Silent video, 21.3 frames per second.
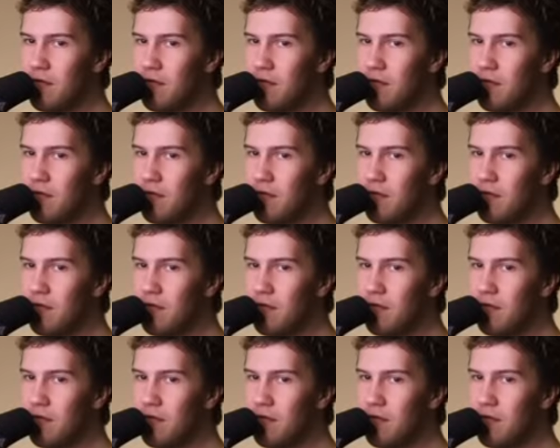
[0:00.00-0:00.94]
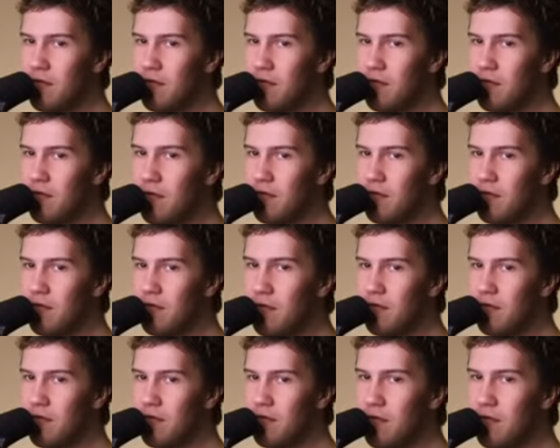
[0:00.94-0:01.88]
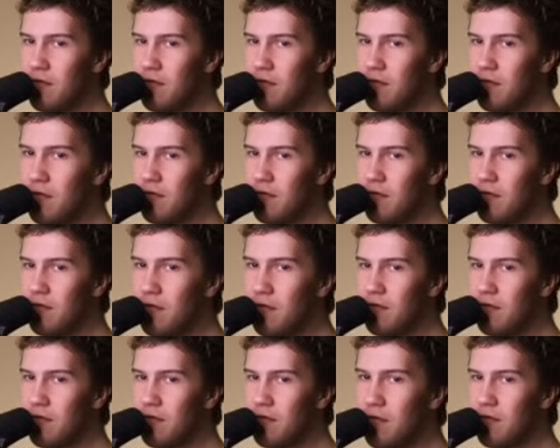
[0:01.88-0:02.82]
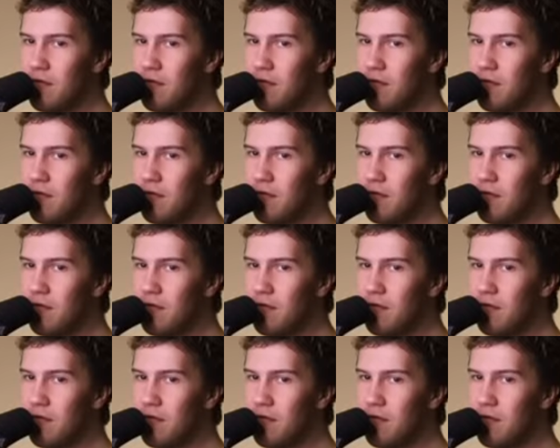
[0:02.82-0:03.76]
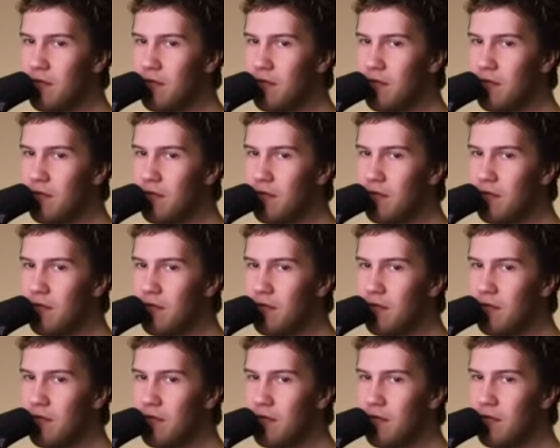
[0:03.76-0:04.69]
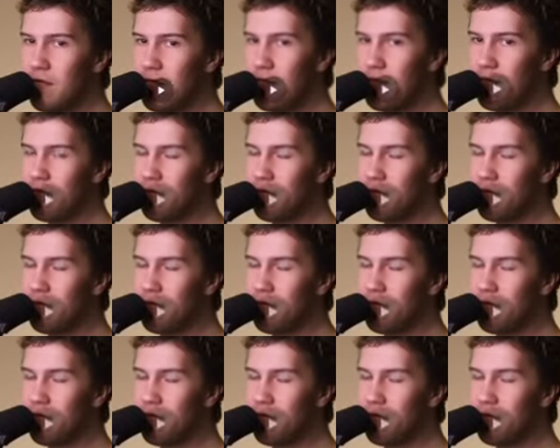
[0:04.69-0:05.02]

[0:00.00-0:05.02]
[no speech]